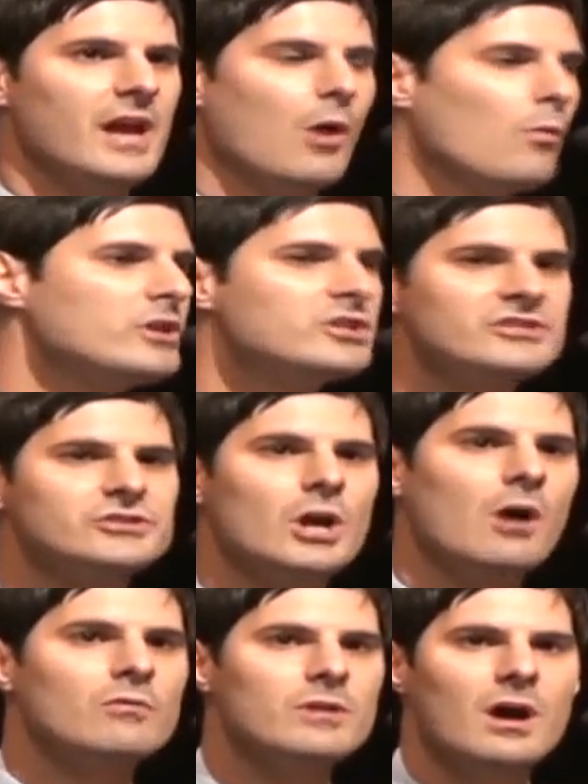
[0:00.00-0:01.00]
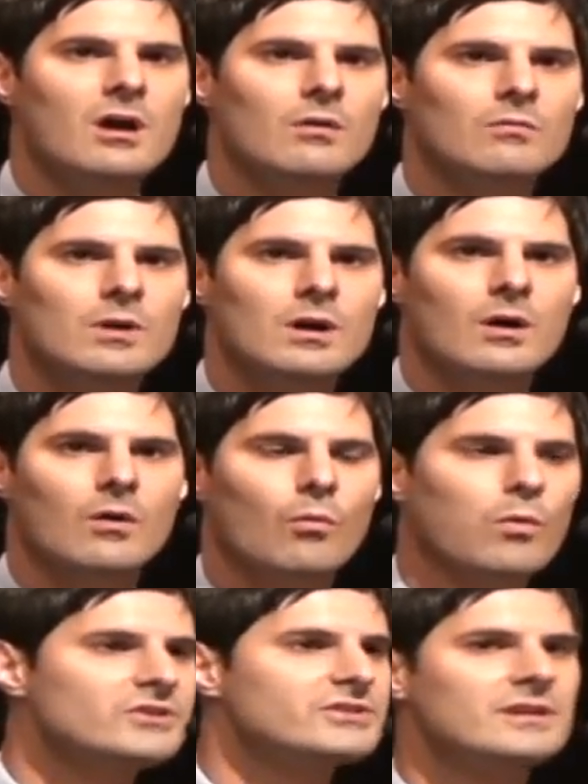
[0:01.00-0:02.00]
And we just don't know
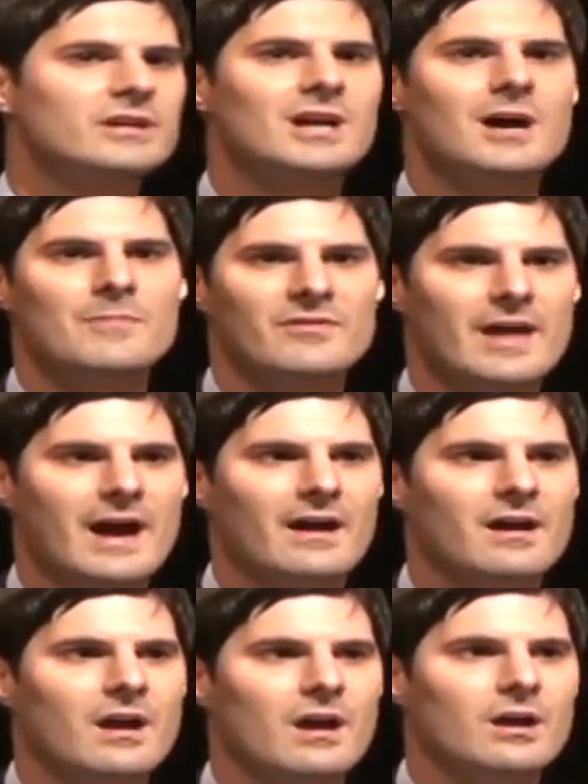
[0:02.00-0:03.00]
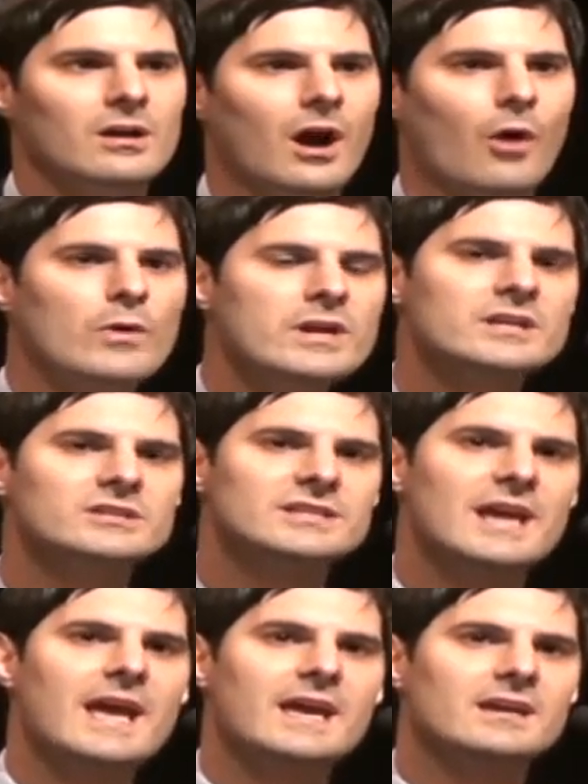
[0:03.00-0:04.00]
what's gonna come of that. Are we gonna
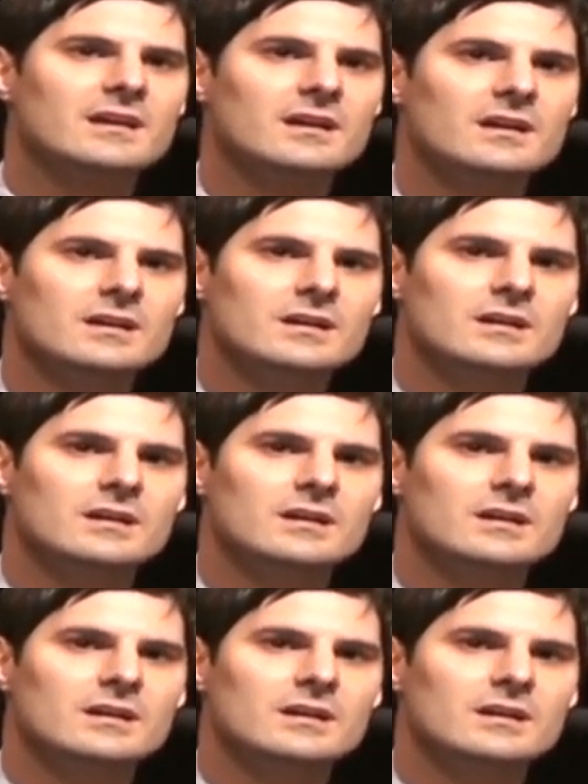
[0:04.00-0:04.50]
take